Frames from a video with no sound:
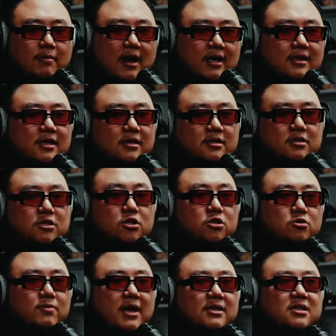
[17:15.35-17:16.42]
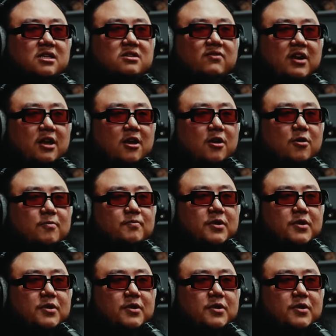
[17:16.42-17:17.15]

I think to direct this video